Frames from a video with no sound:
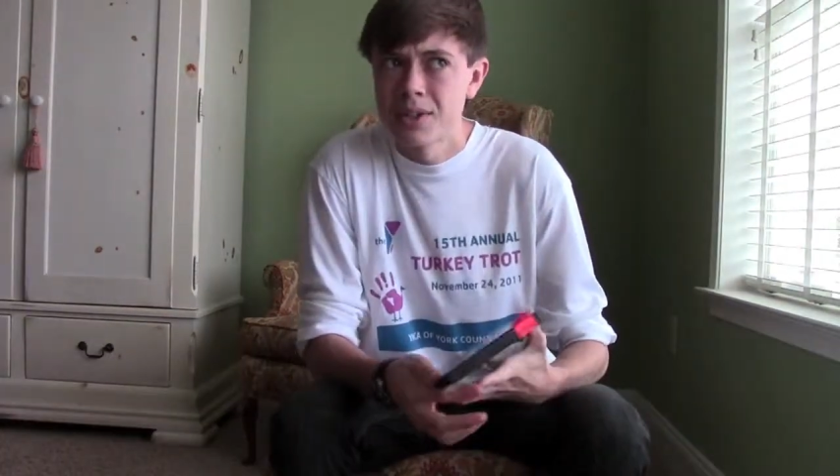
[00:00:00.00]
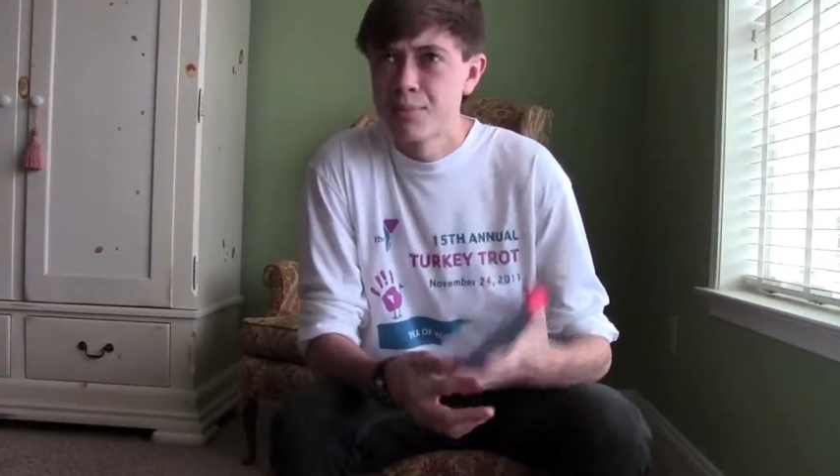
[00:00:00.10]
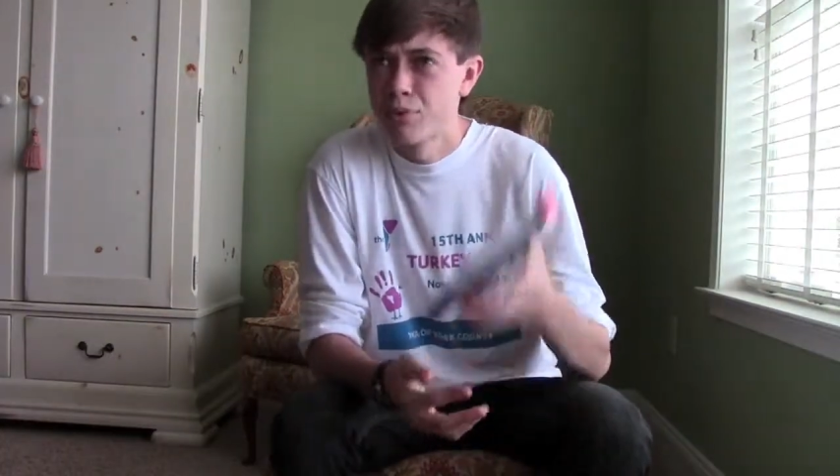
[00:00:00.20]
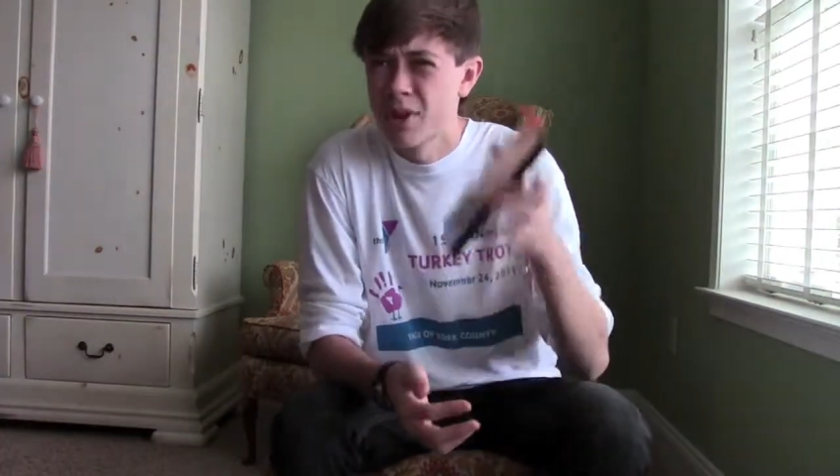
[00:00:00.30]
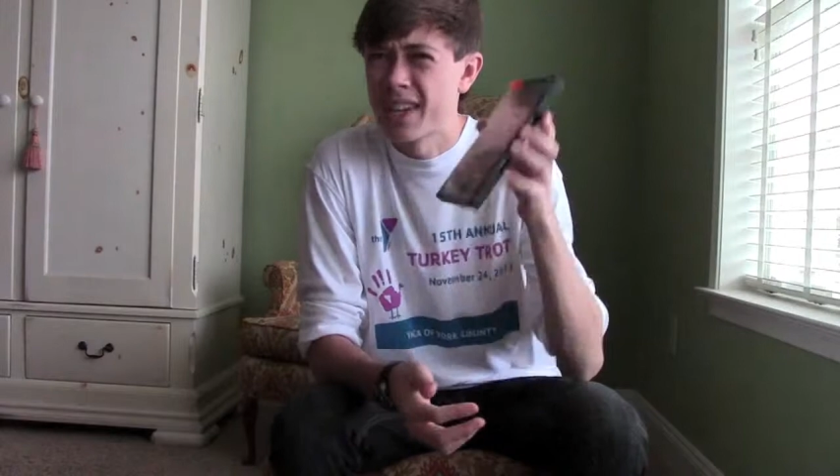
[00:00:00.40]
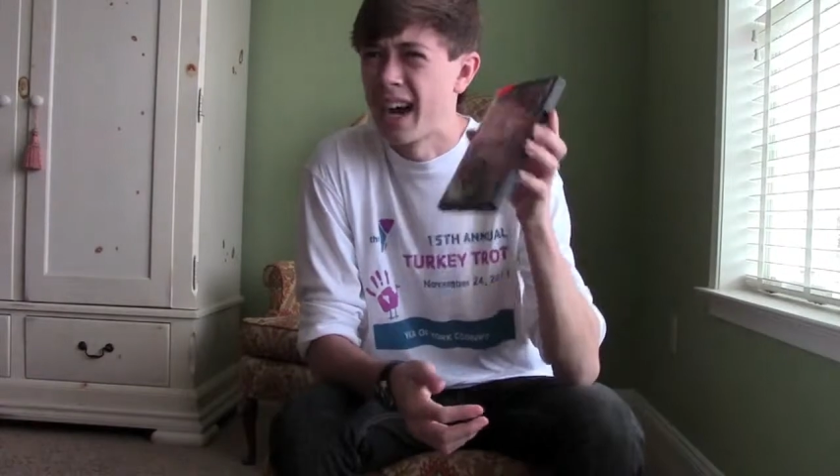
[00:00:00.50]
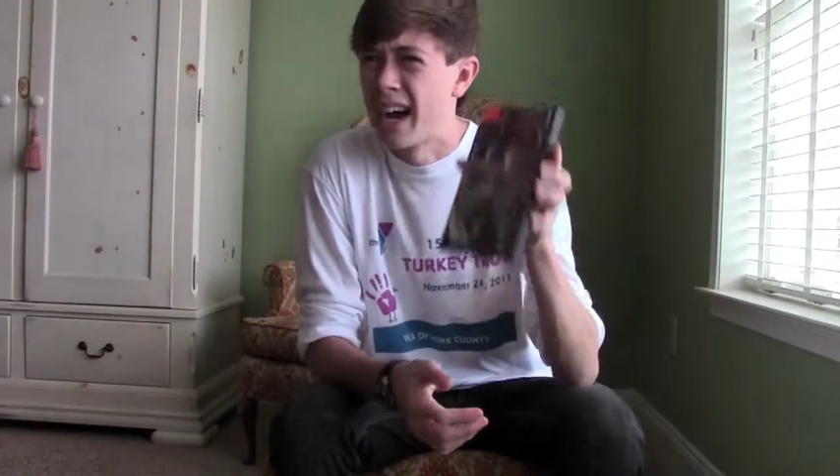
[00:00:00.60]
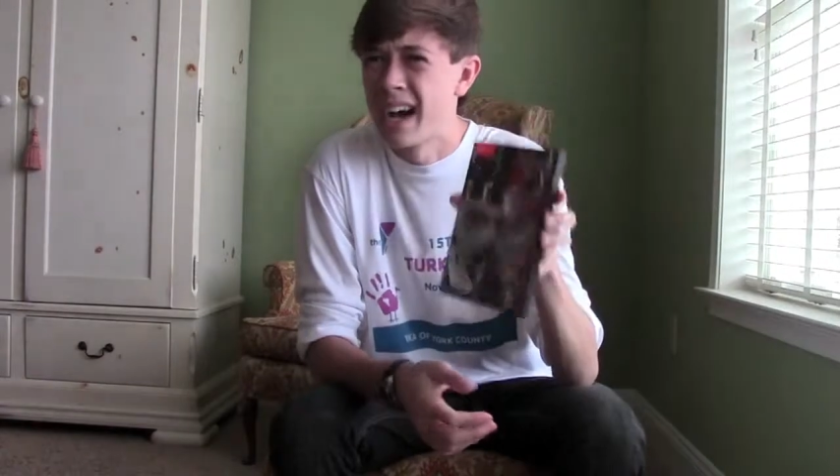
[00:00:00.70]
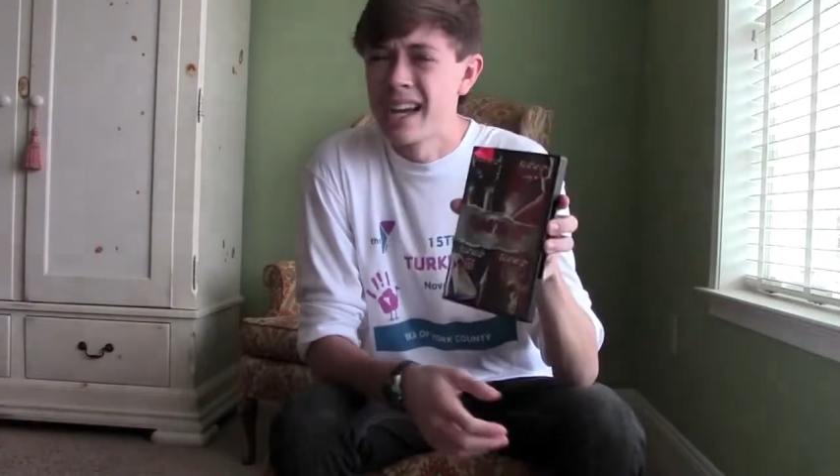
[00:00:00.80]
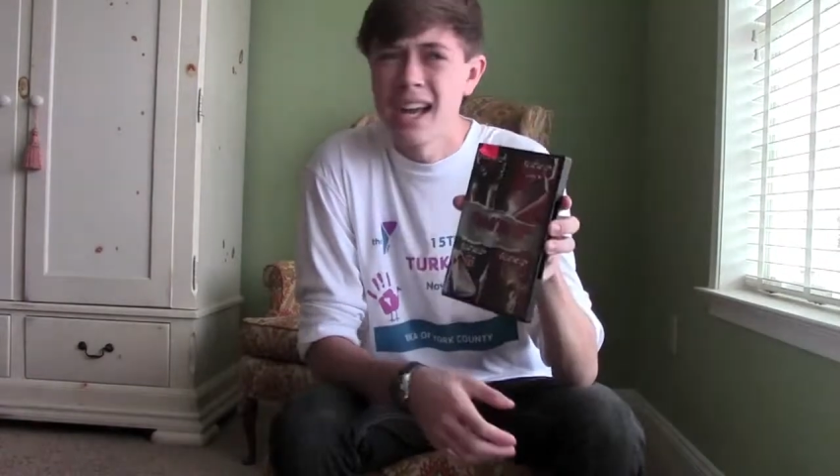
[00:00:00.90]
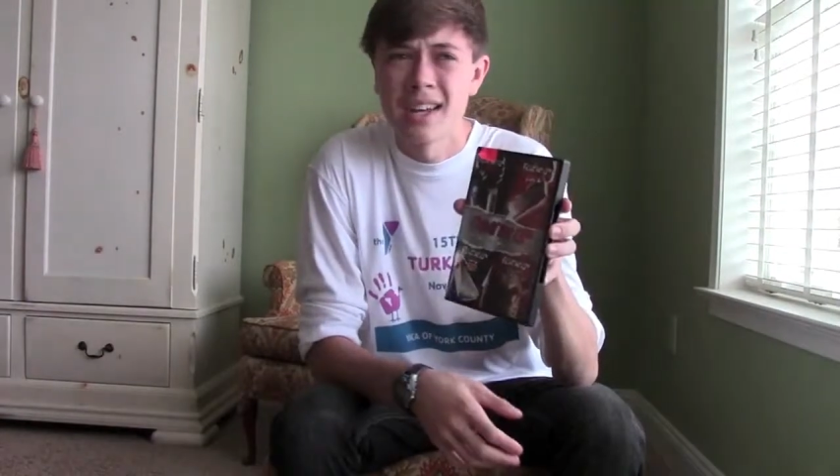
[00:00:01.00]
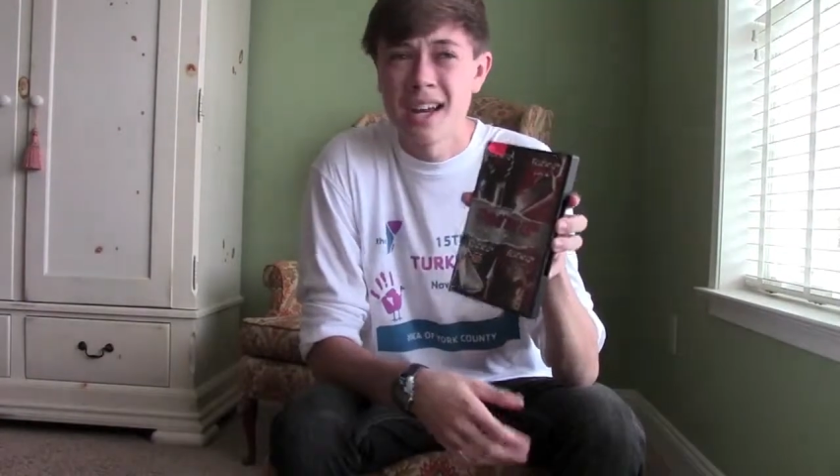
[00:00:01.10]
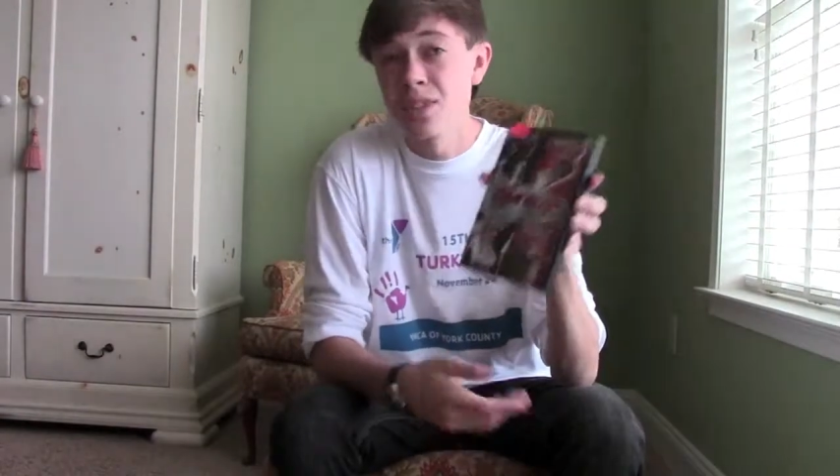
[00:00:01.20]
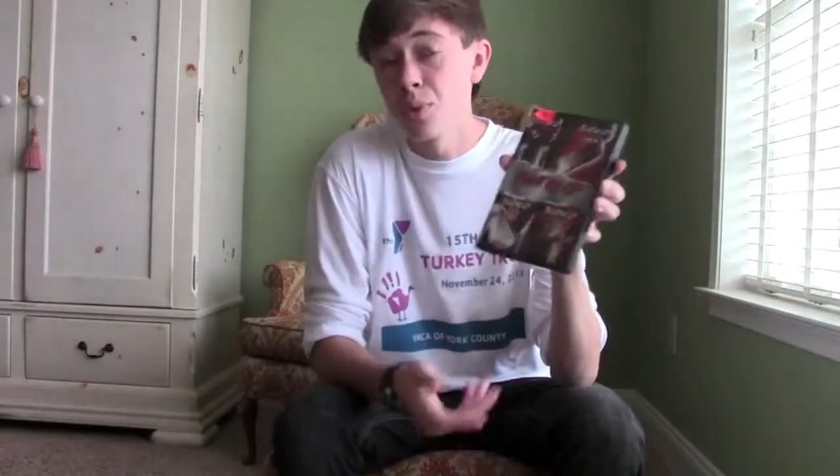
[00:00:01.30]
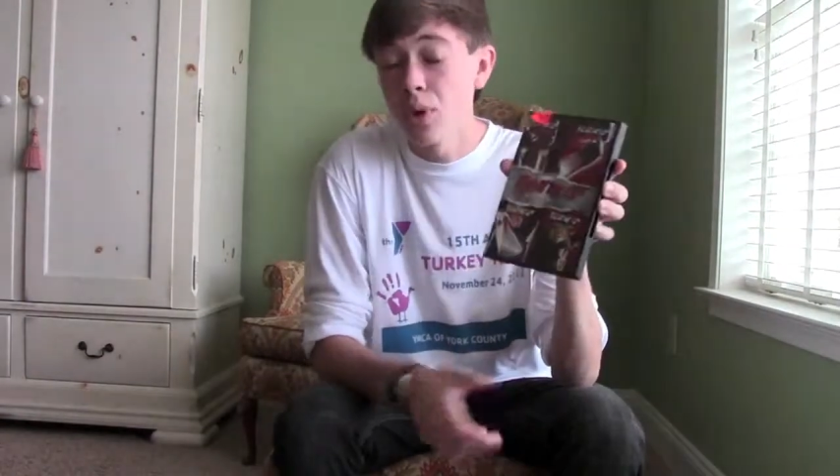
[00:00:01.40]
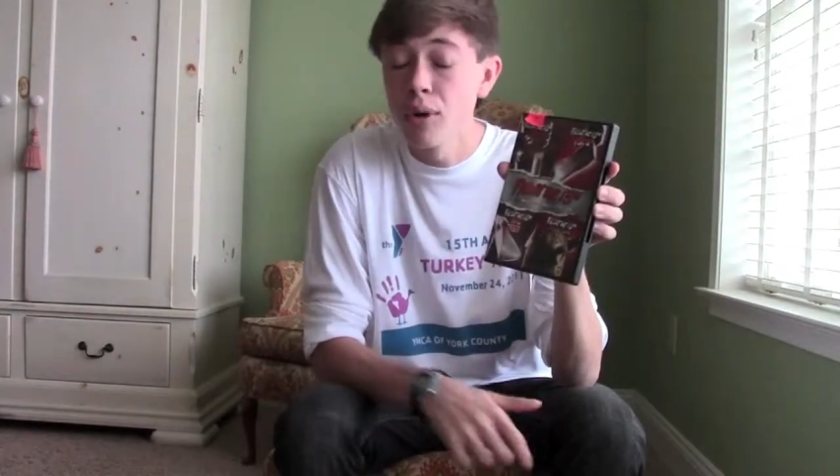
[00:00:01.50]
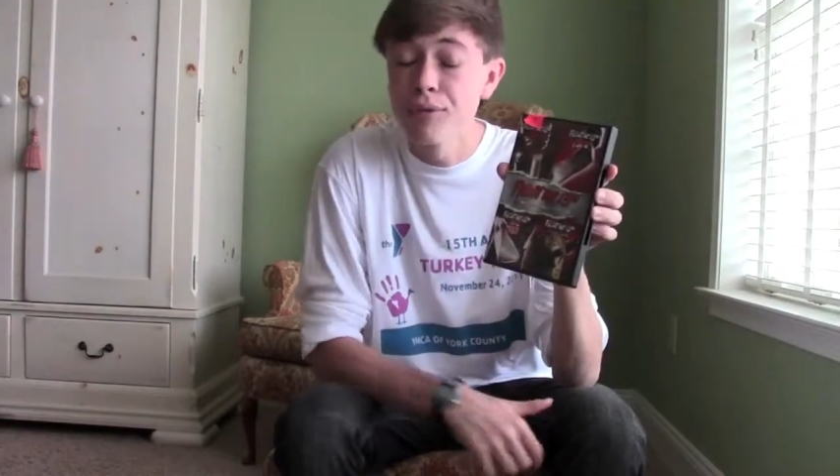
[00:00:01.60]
is pretty high, and as with all